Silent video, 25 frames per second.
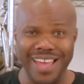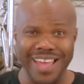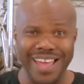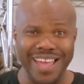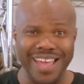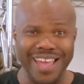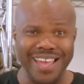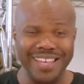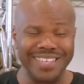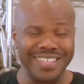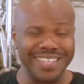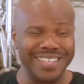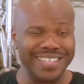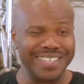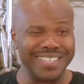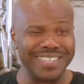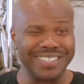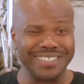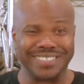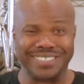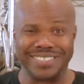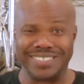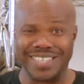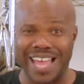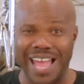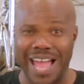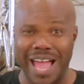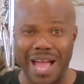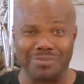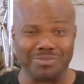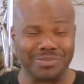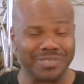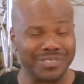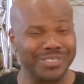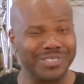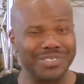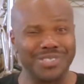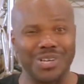And it is
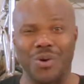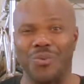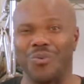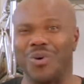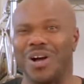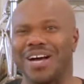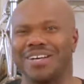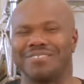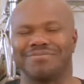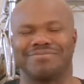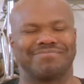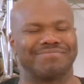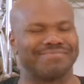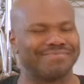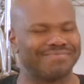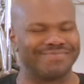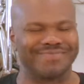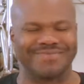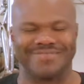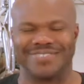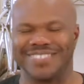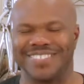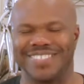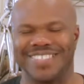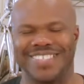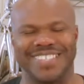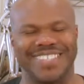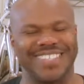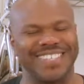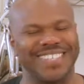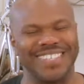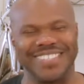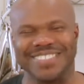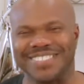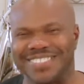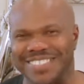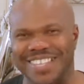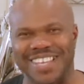absolutely, you know what?
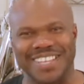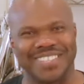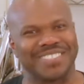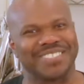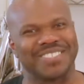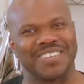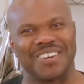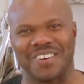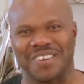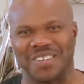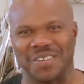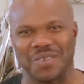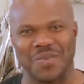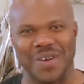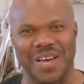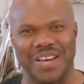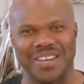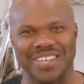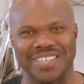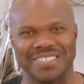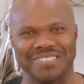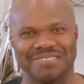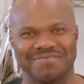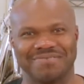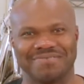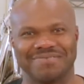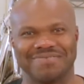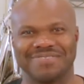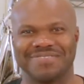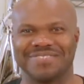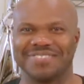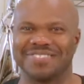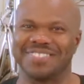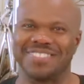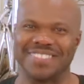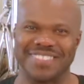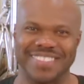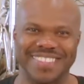Instead of talking about it,
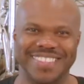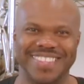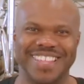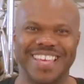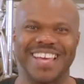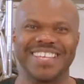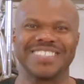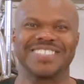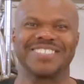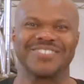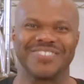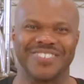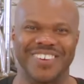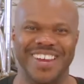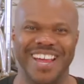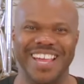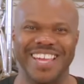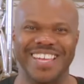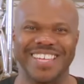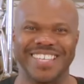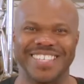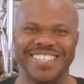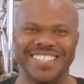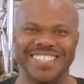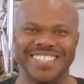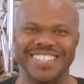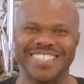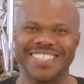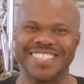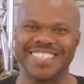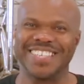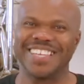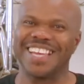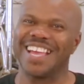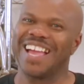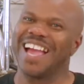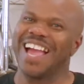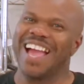that's right,
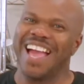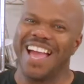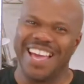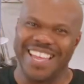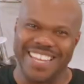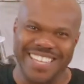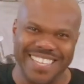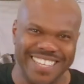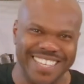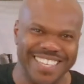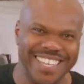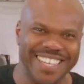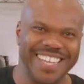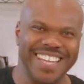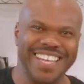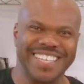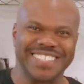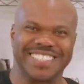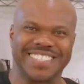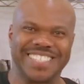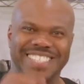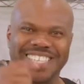let's